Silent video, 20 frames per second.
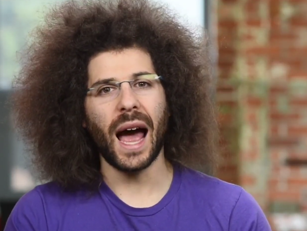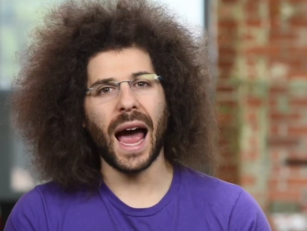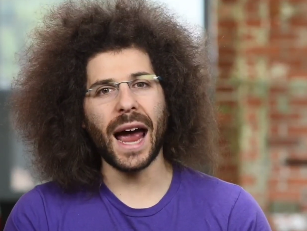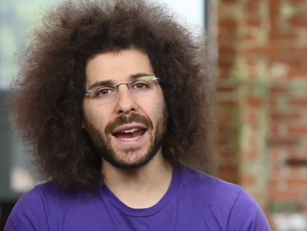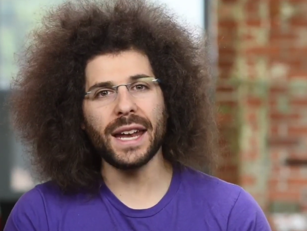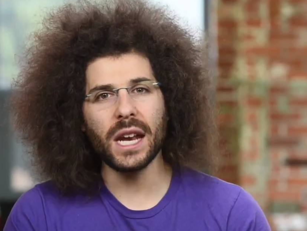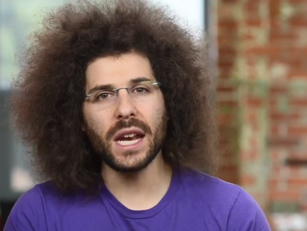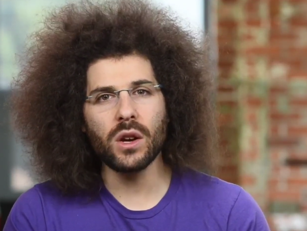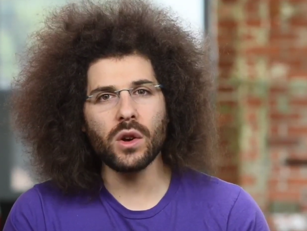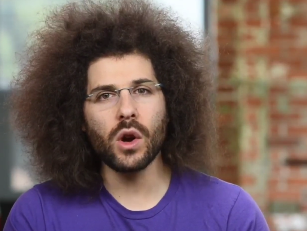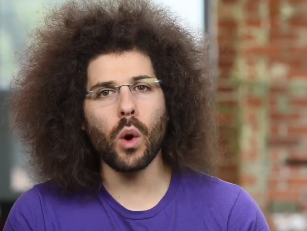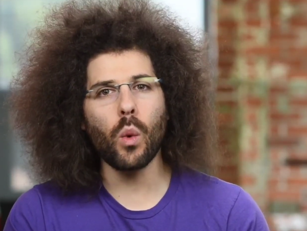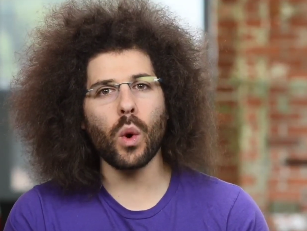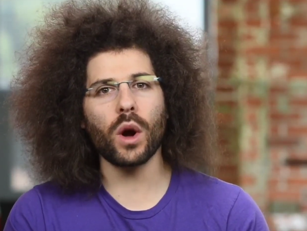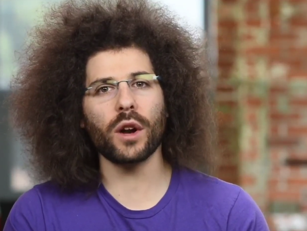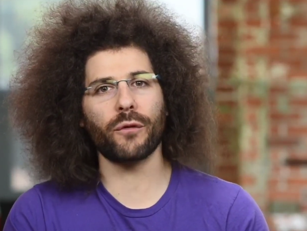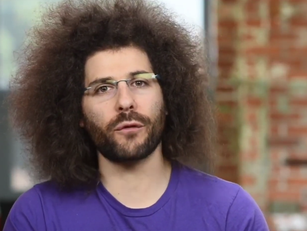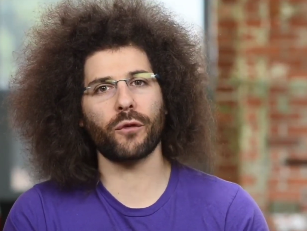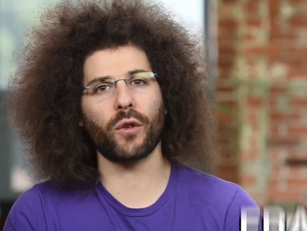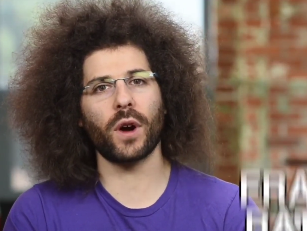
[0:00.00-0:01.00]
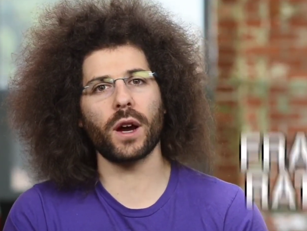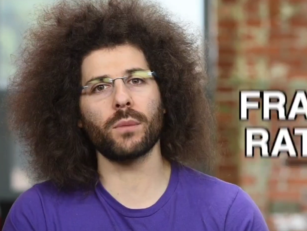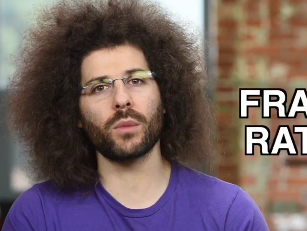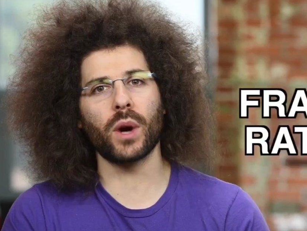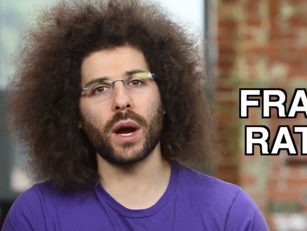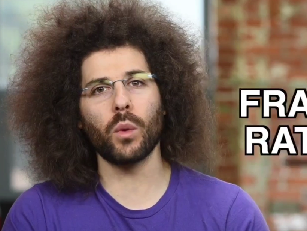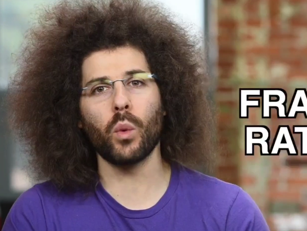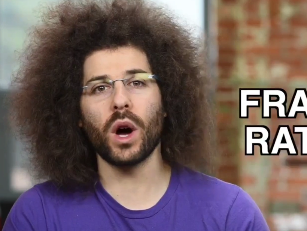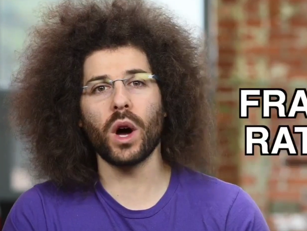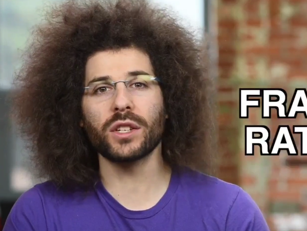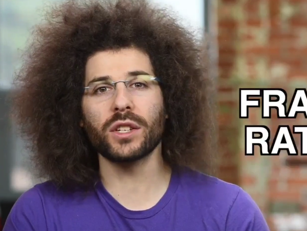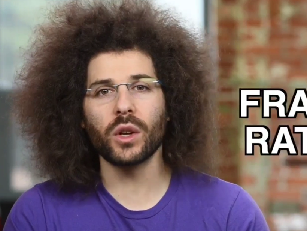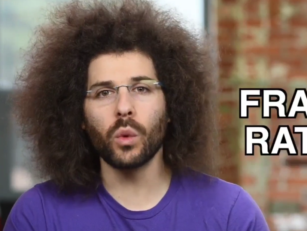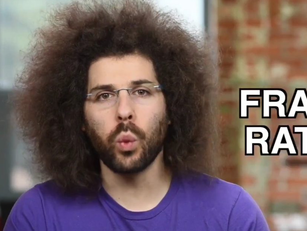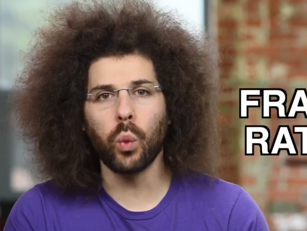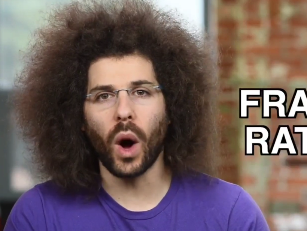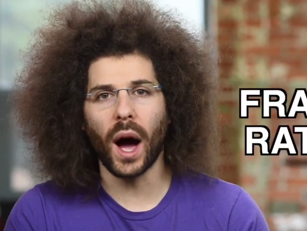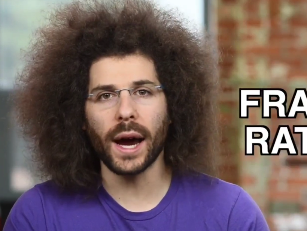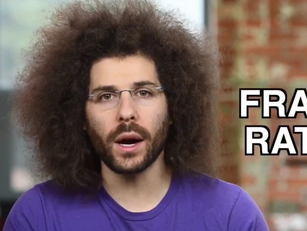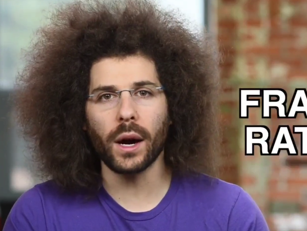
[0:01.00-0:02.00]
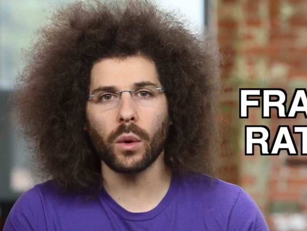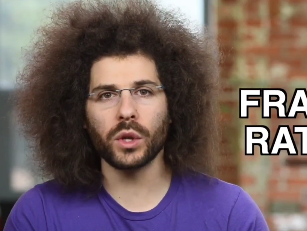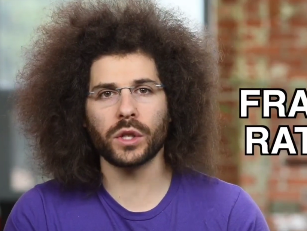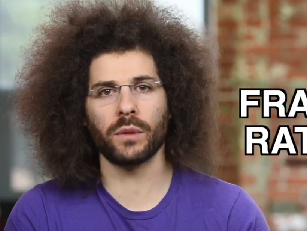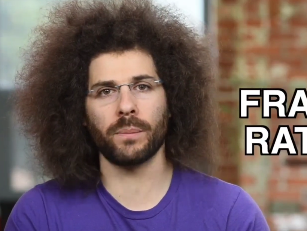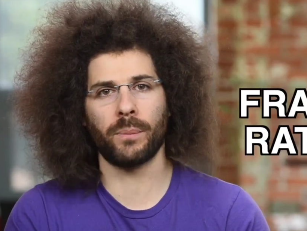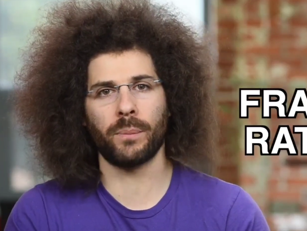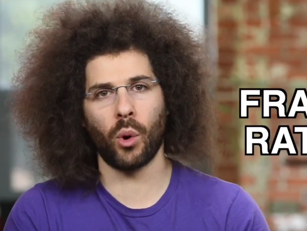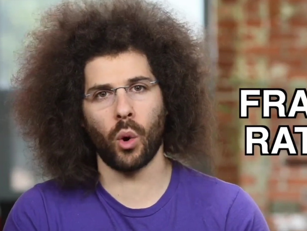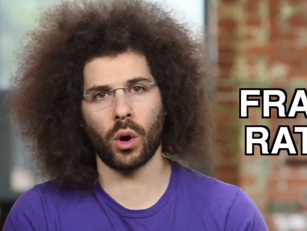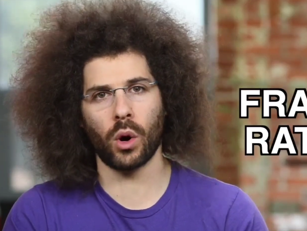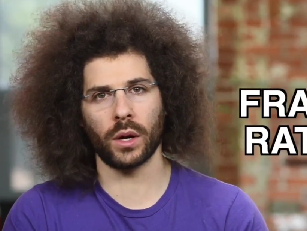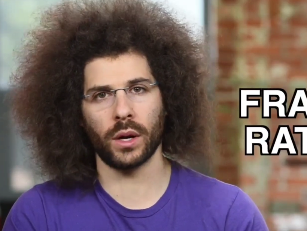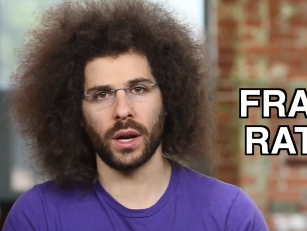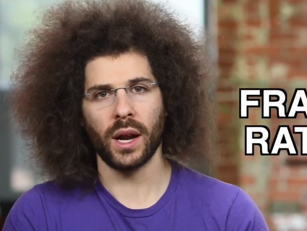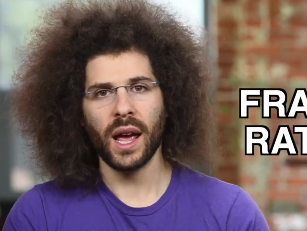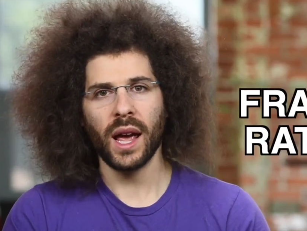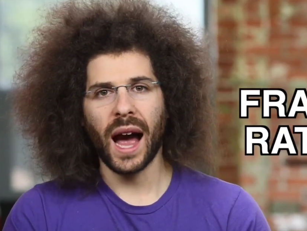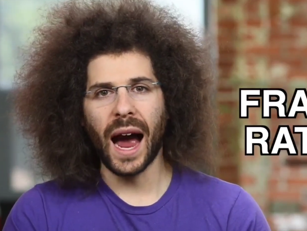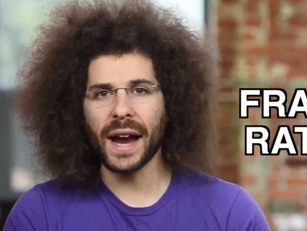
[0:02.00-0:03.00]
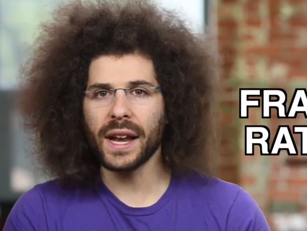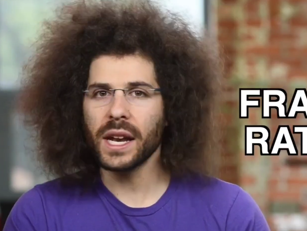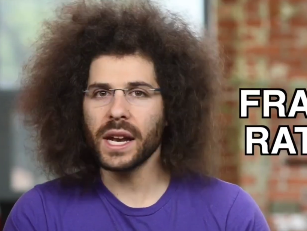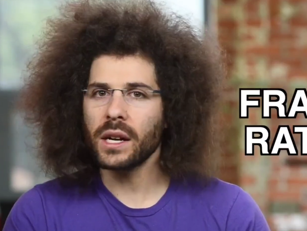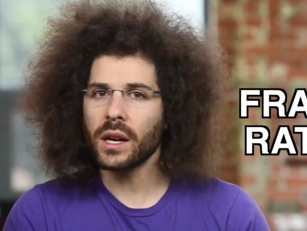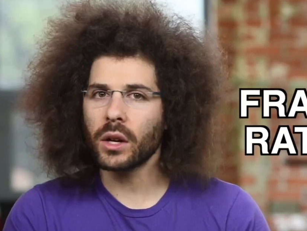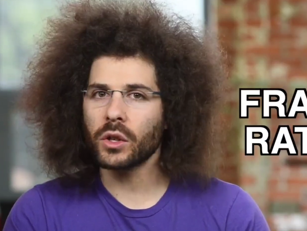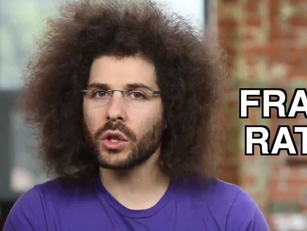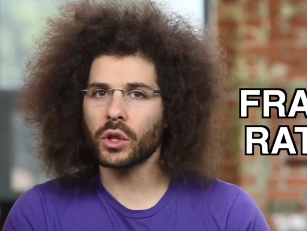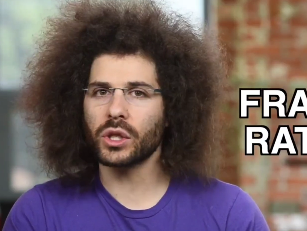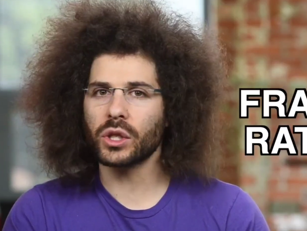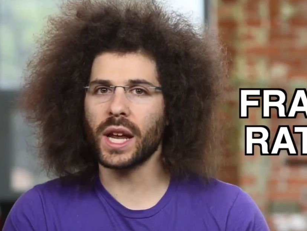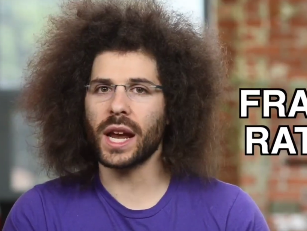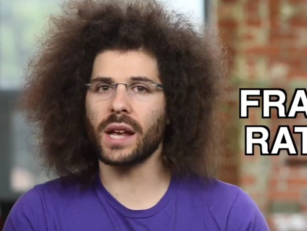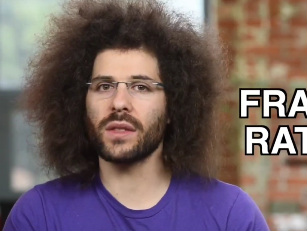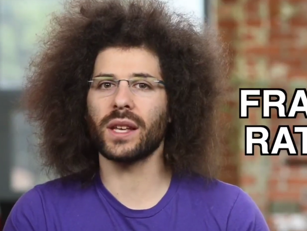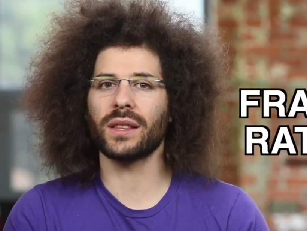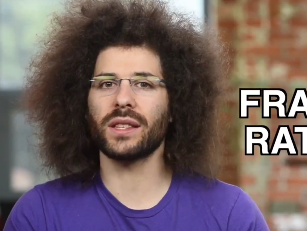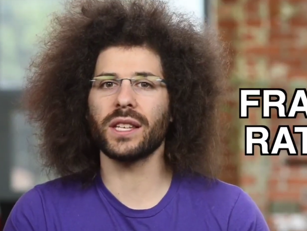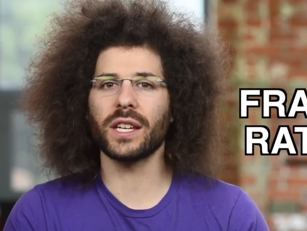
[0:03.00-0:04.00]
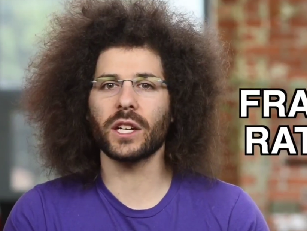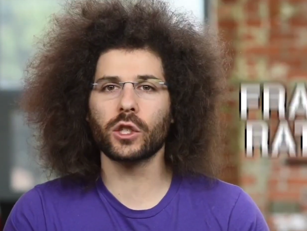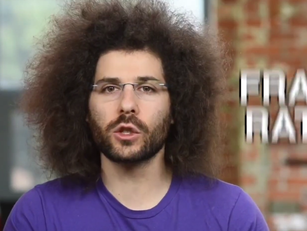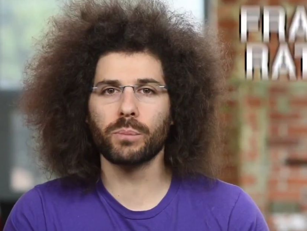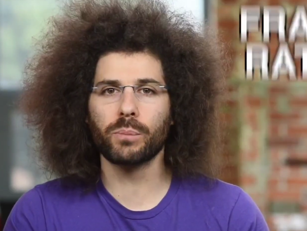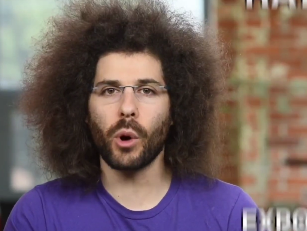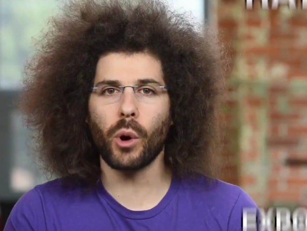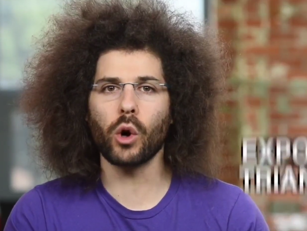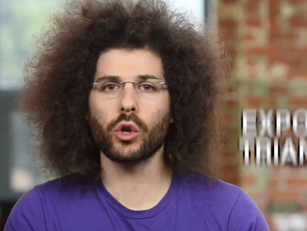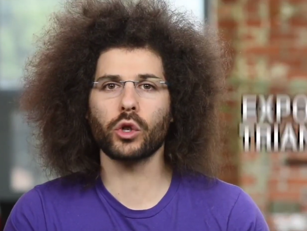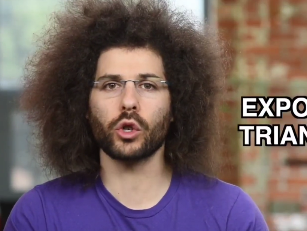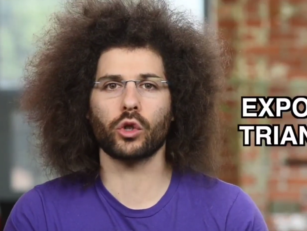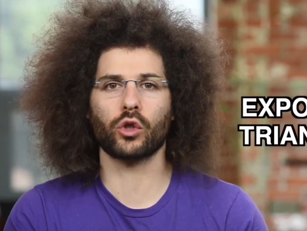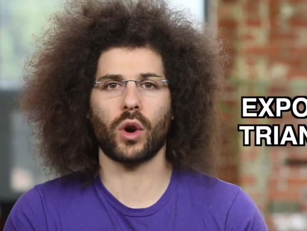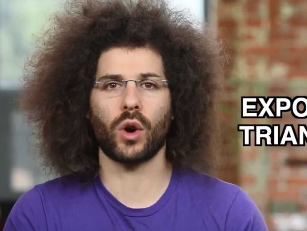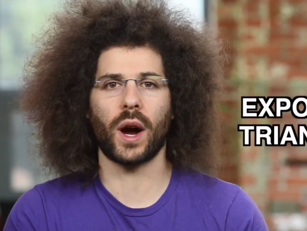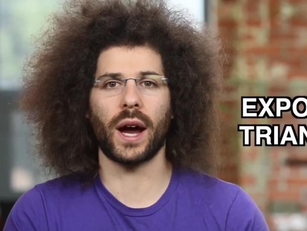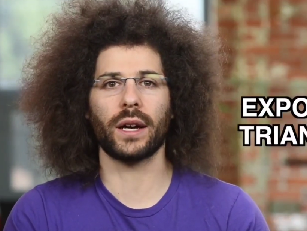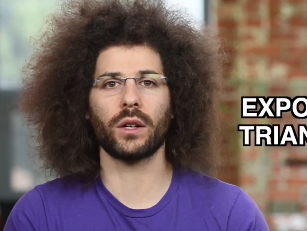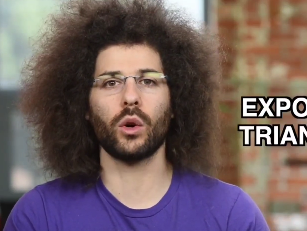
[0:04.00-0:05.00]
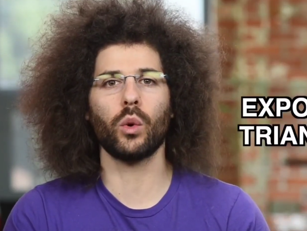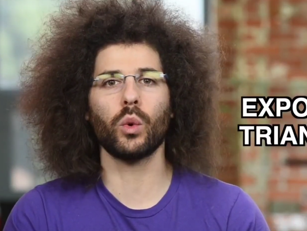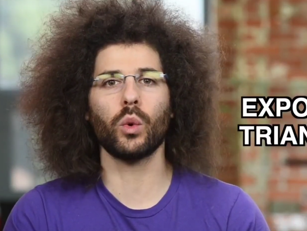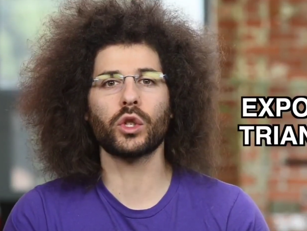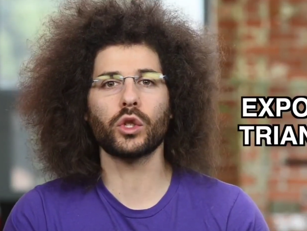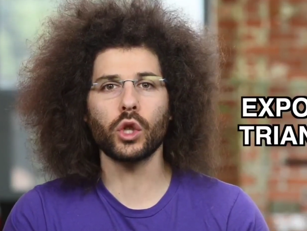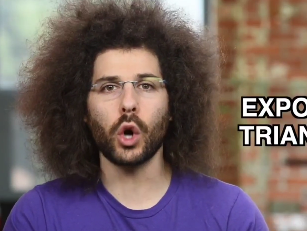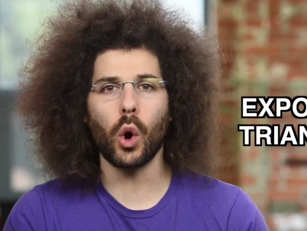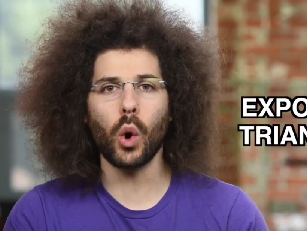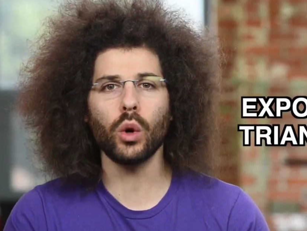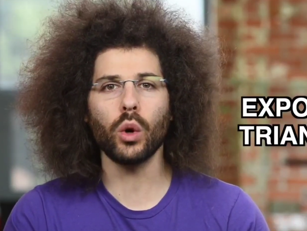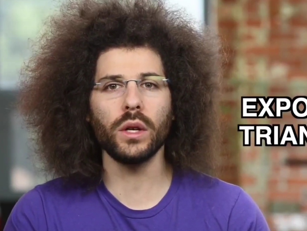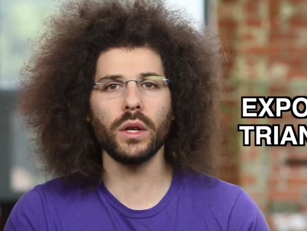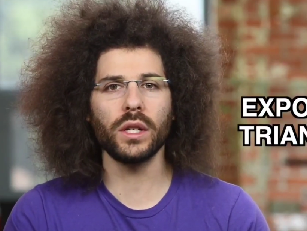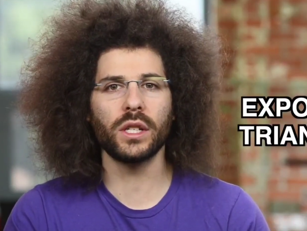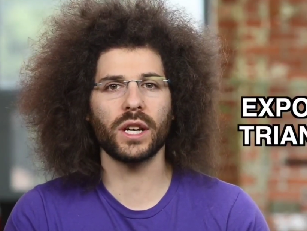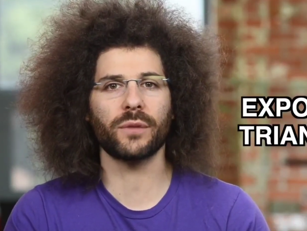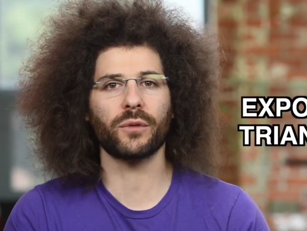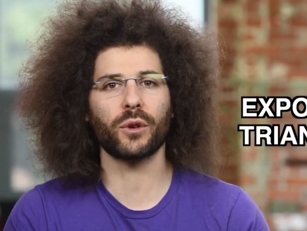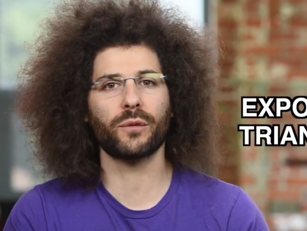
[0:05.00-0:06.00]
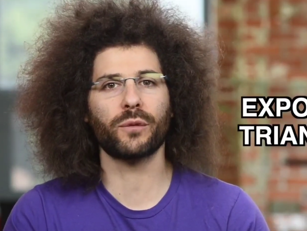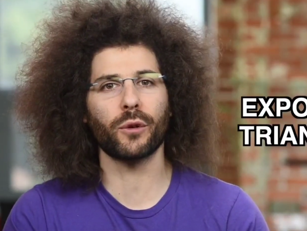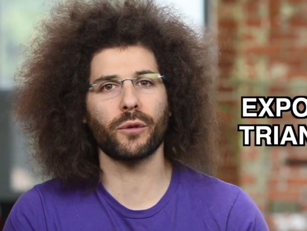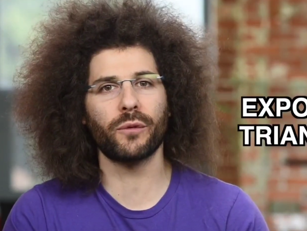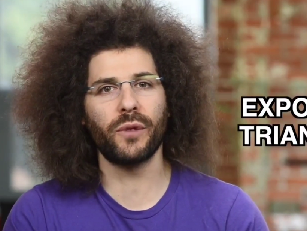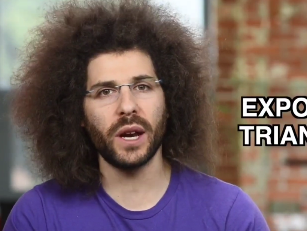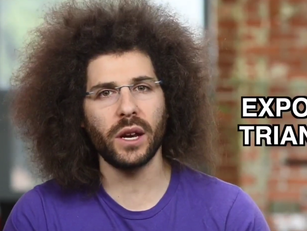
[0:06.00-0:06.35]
I didn't know what a frame rate was and why it was important. I didn't understand that the exposure triangle was totally different for